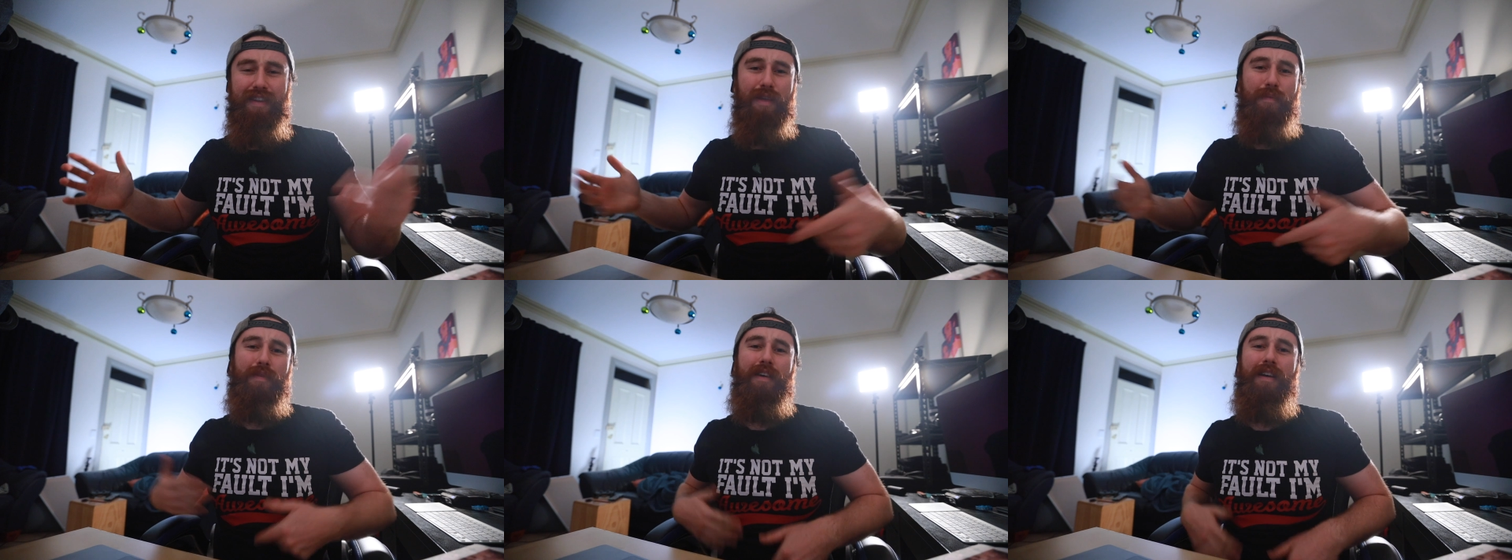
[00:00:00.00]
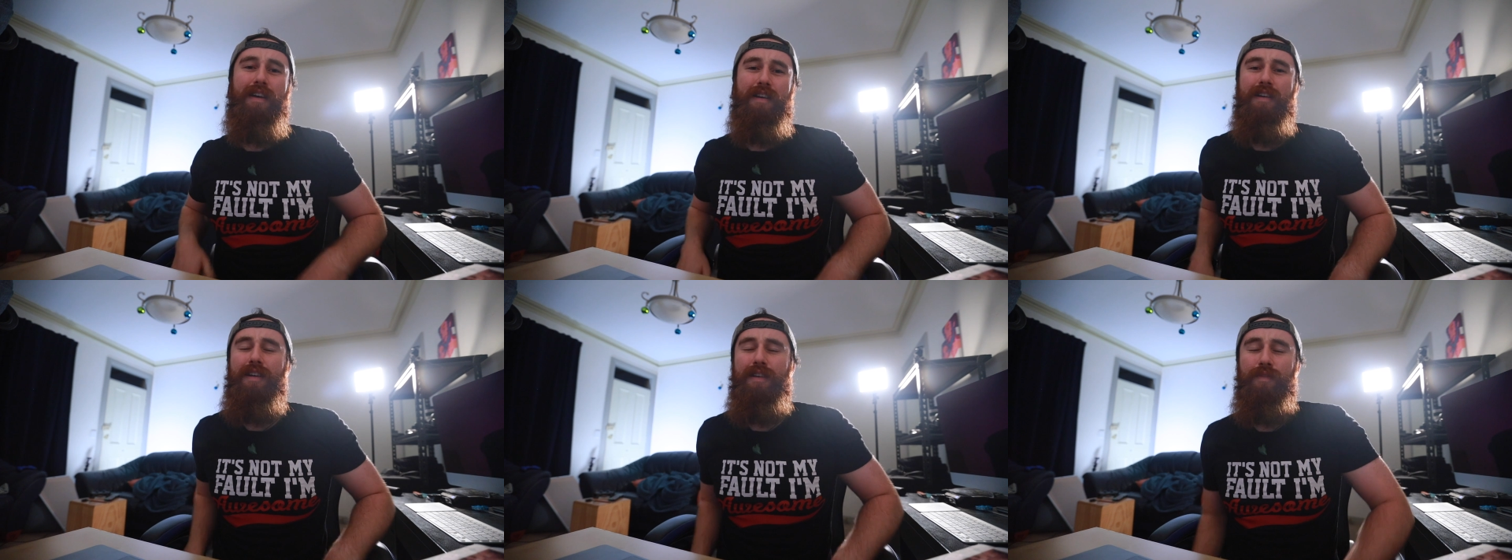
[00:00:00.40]
tips are
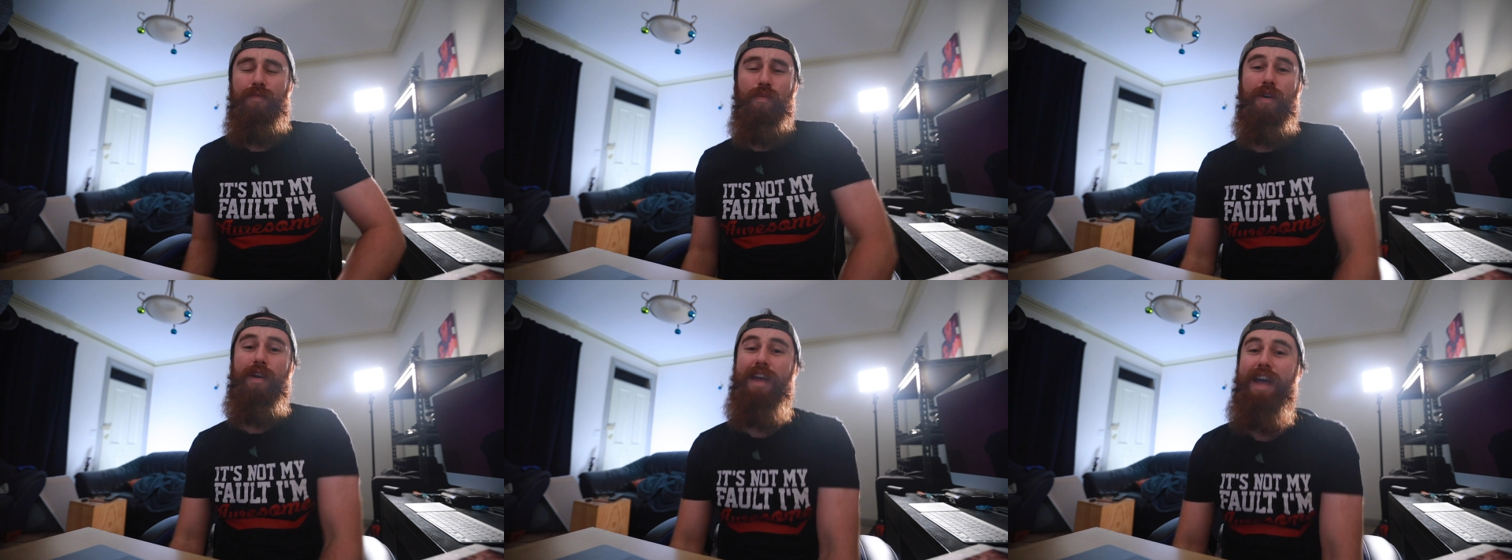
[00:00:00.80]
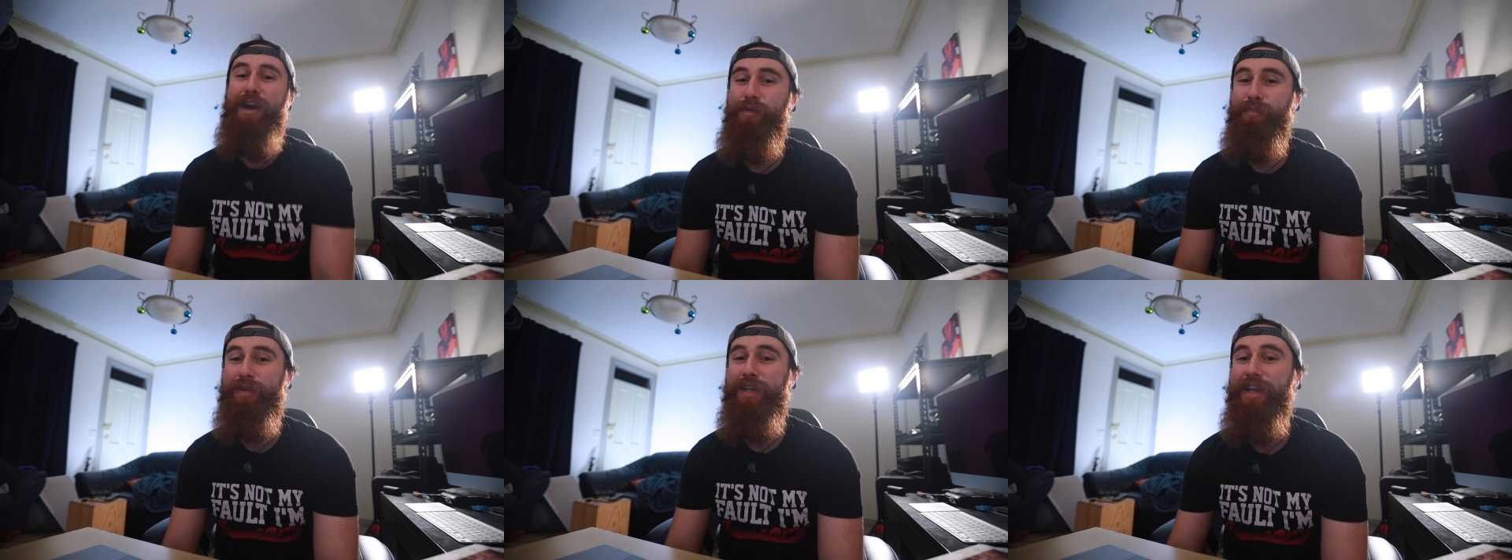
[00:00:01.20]
kind of what
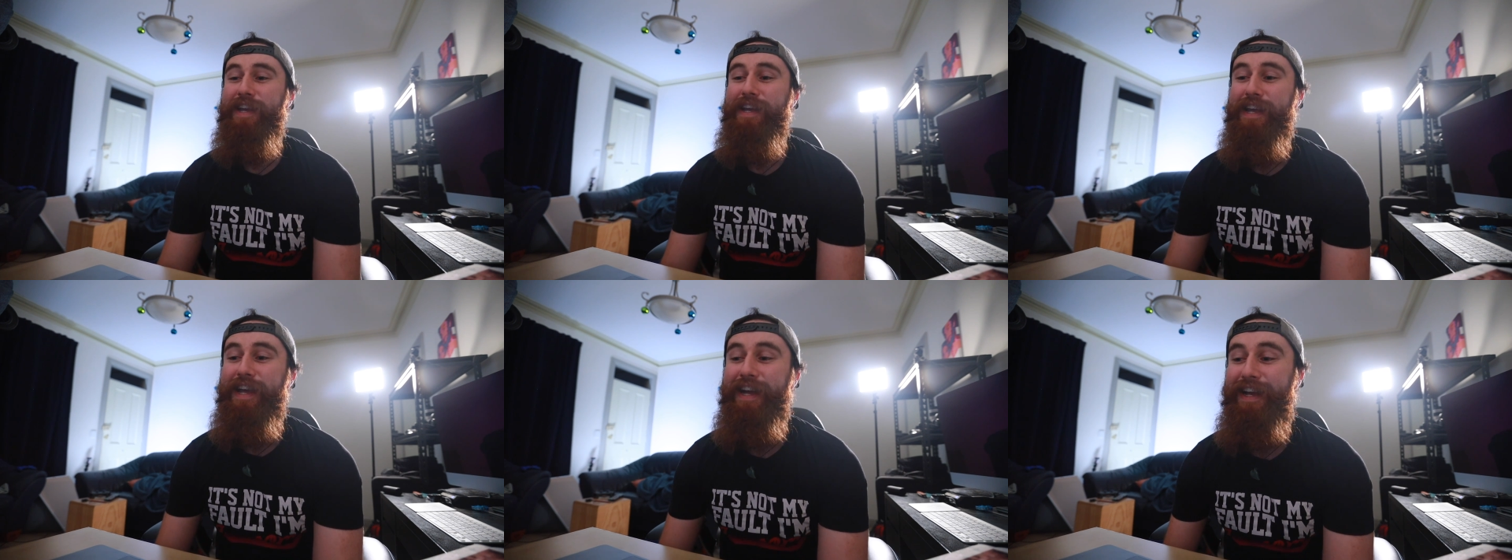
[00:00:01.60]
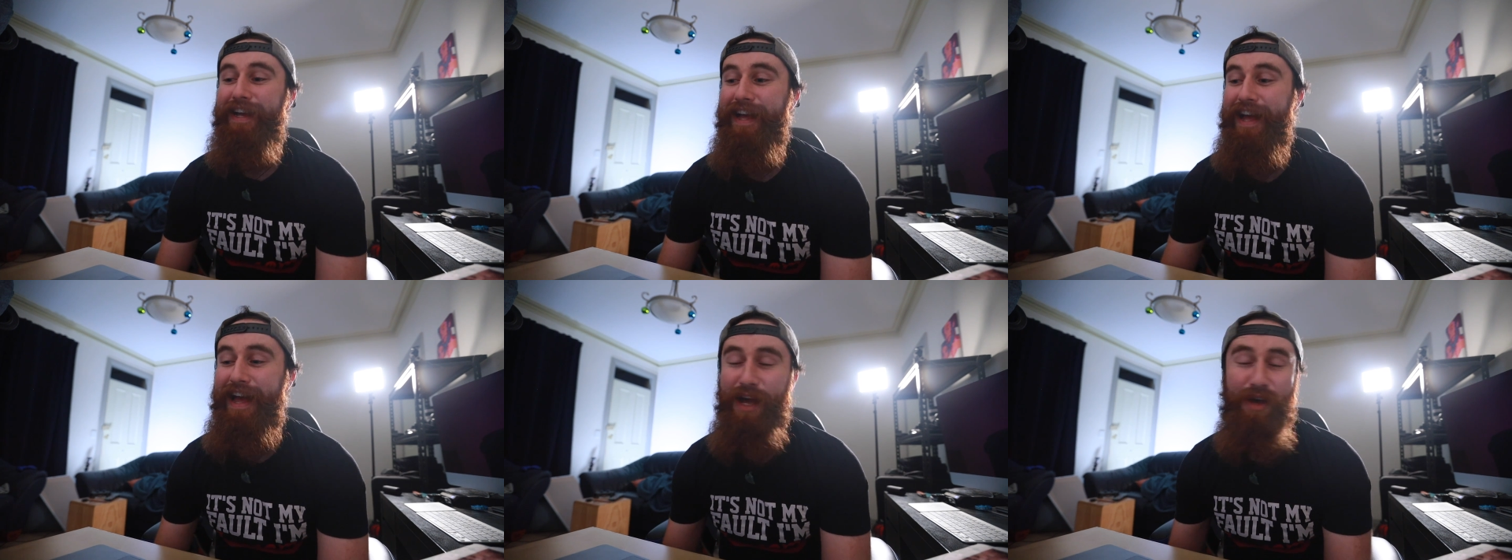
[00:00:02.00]
helped
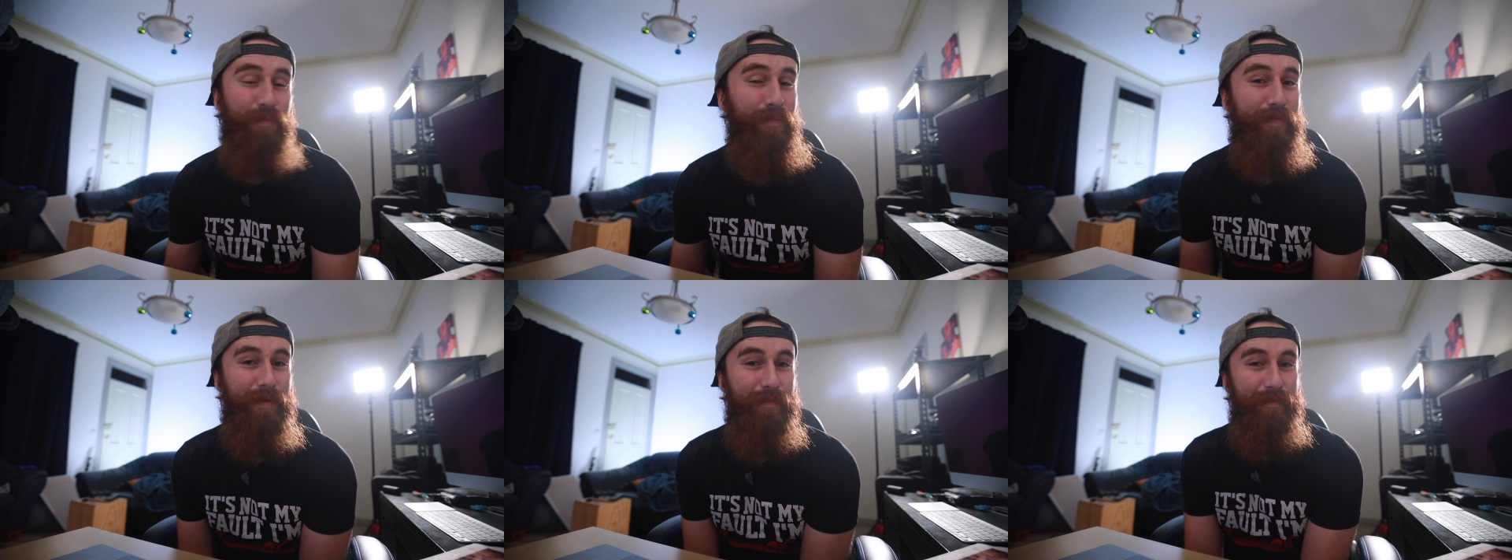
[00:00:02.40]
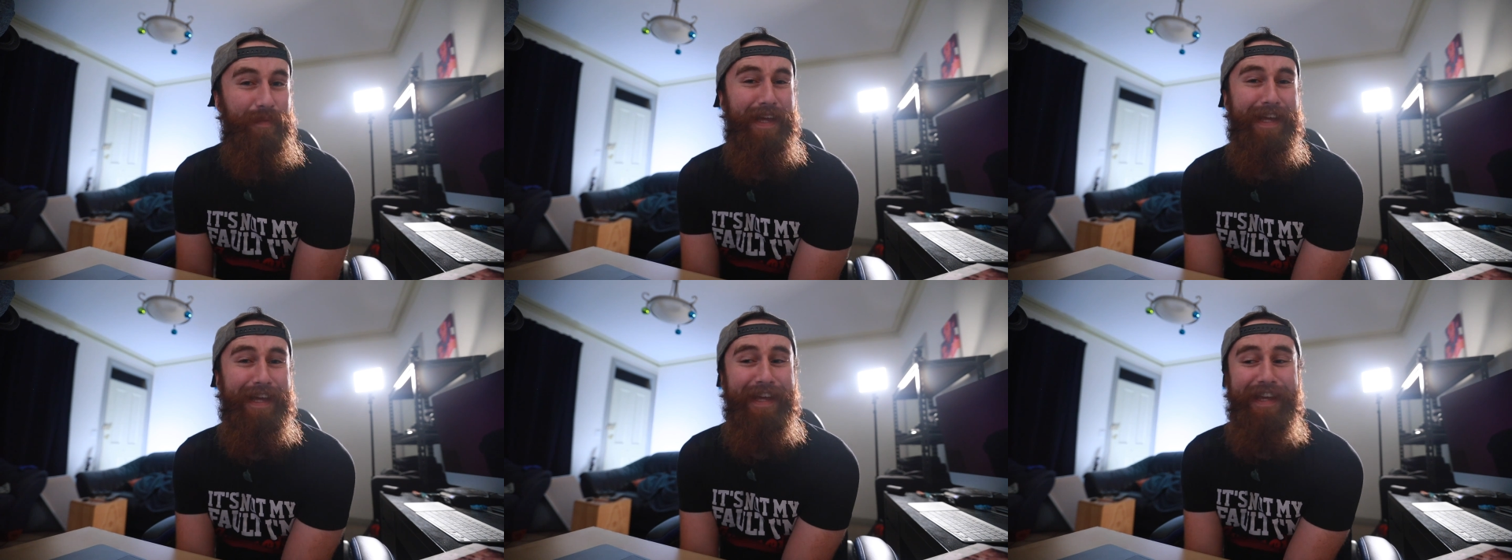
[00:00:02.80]

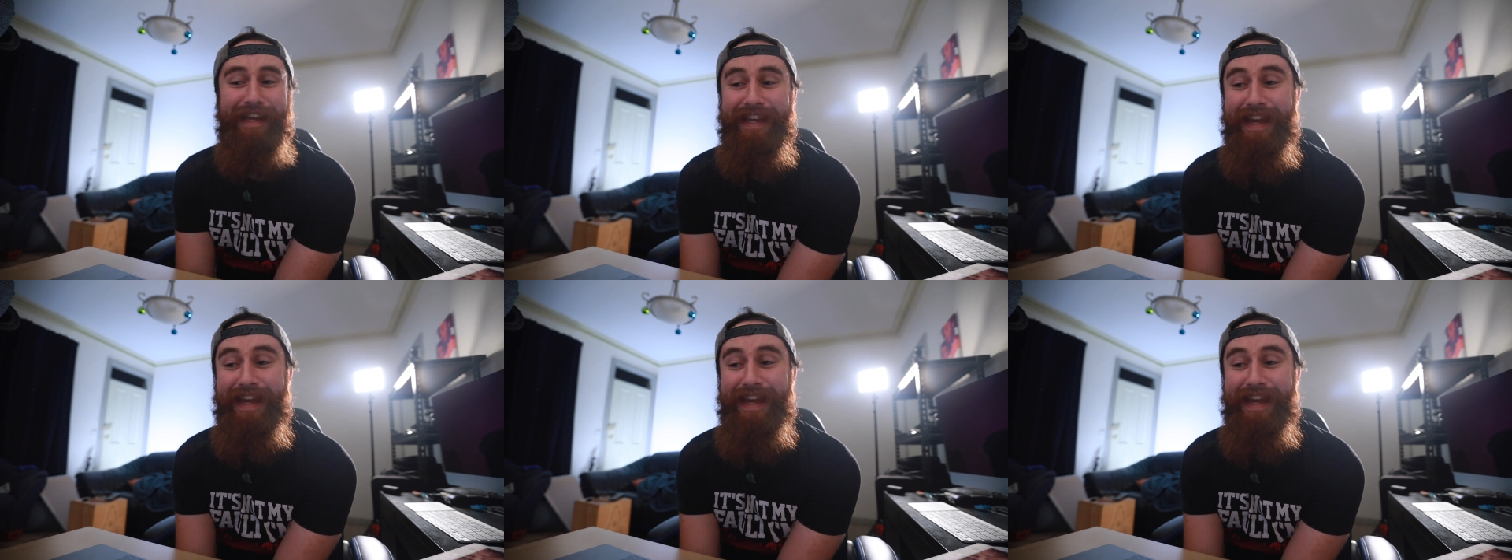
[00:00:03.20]
me